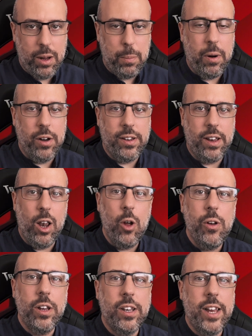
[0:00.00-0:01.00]

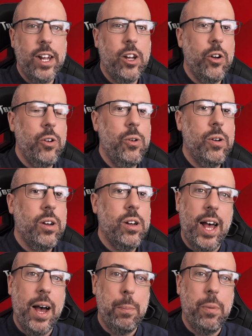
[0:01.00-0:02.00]
Barcelona. Deco
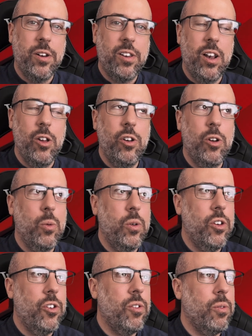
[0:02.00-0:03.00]
at Barcelona
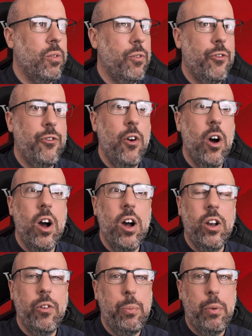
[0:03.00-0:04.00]
was
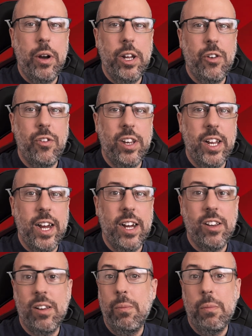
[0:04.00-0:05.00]
full of praise for
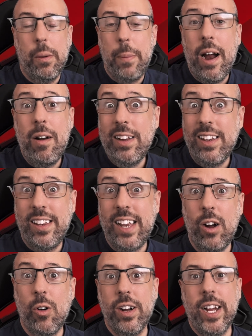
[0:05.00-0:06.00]
Diaz and apparently
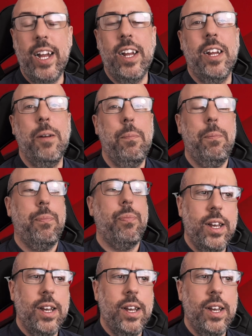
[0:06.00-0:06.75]
set on getting him.